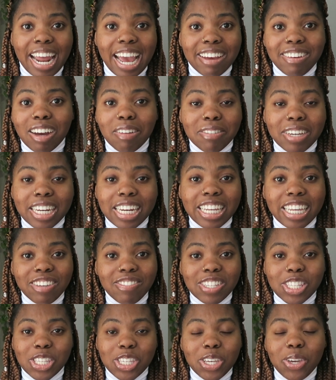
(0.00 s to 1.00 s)
I'm gonna
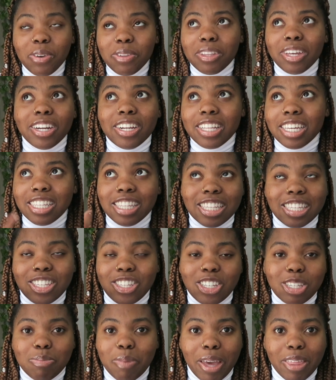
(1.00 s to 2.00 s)
give it to you. Literally, this
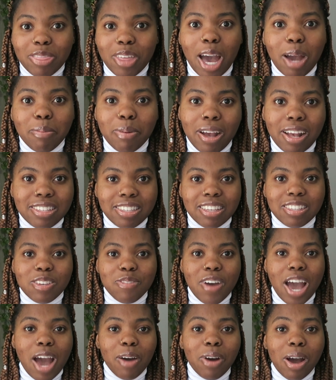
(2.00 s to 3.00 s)
is just my thought process
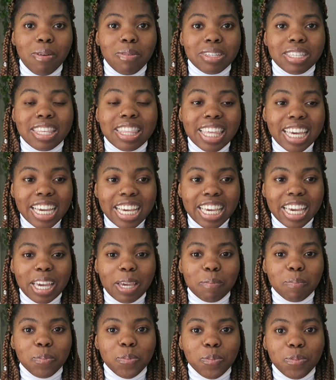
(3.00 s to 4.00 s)
of how I was
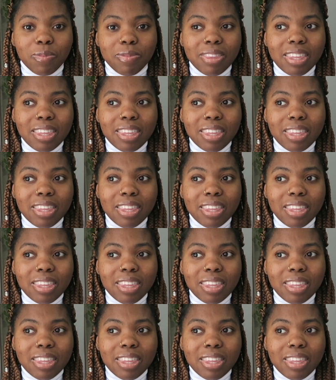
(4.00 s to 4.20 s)
thinking.